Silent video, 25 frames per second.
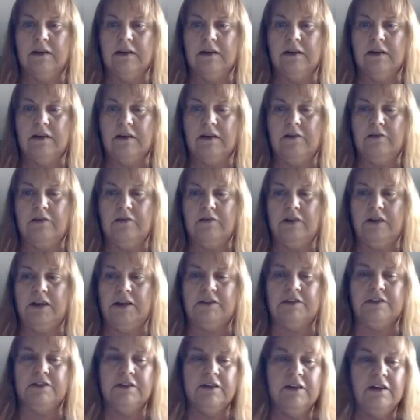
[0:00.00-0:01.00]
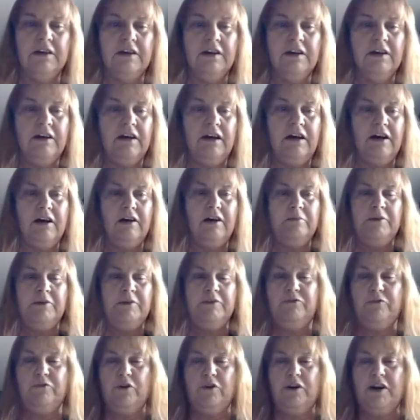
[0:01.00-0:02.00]
All right.
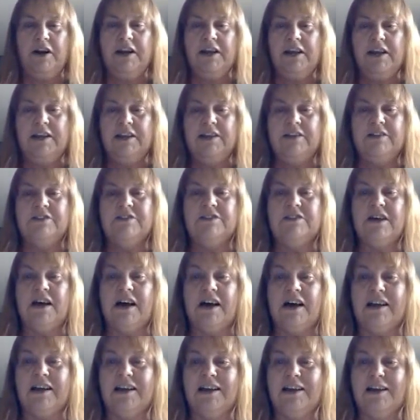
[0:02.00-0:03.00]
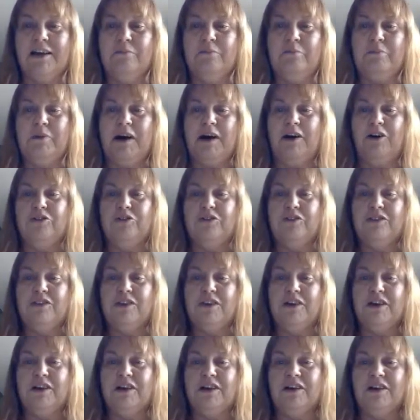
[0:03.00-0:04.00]
Before I get into talking about
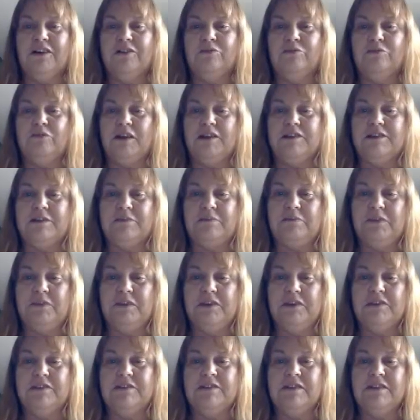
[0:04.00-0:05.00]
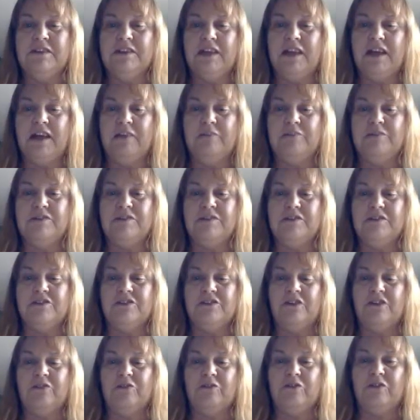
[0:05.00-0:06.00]
the recipes and labs in
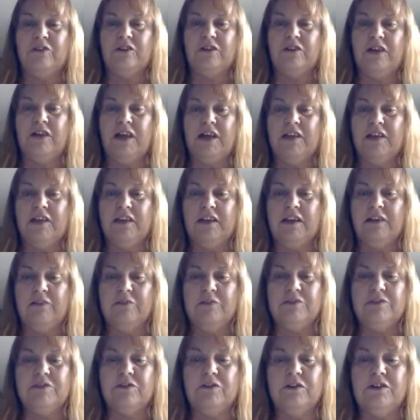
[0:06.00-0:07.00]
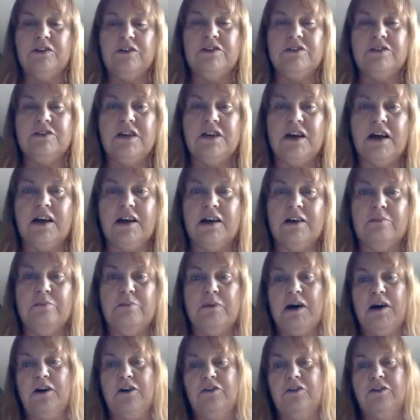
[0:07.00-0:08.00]
general, and then I was going to talk
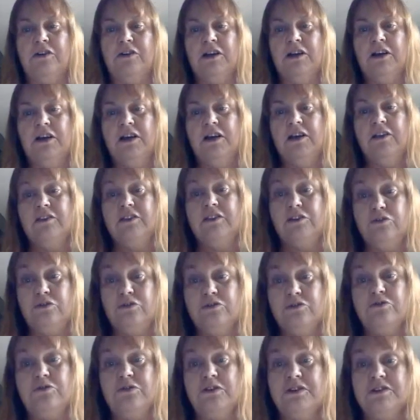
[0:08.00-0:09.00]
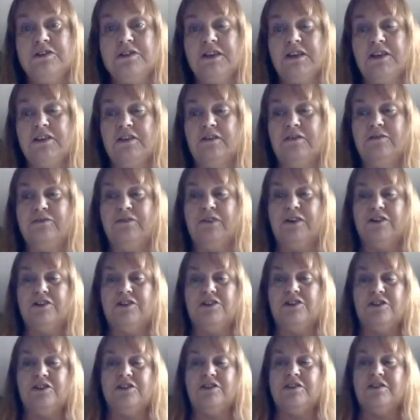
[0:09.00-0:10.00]
about the nutrients and their
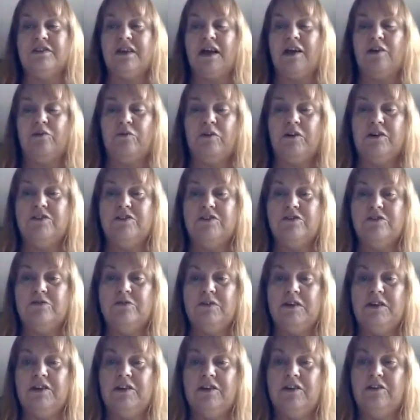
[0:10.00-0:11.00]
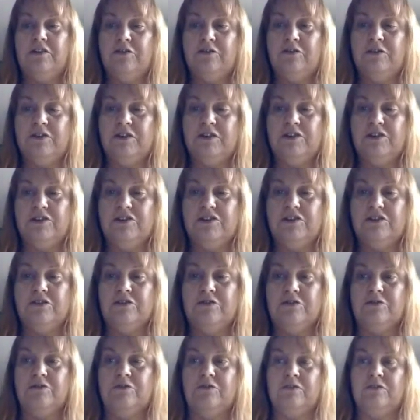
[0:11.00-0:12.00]
functions, I want to encourage you